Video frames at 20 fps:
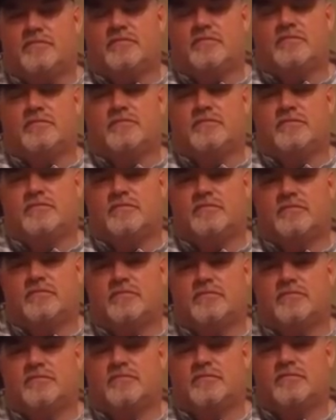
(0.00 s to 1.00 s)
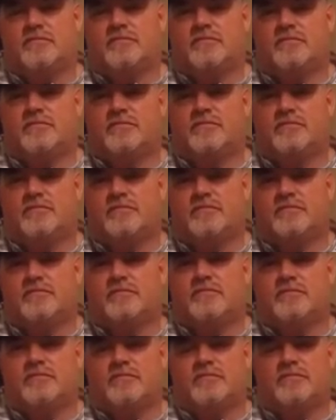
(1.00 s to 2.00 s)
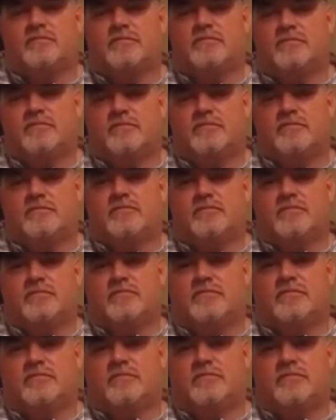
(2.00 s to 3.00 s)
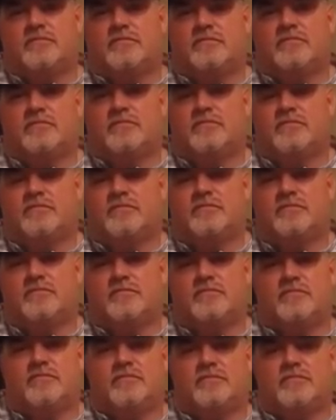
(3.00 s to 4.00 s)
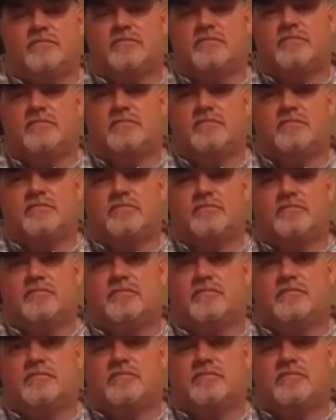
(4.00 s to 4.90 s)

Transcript: [no speech]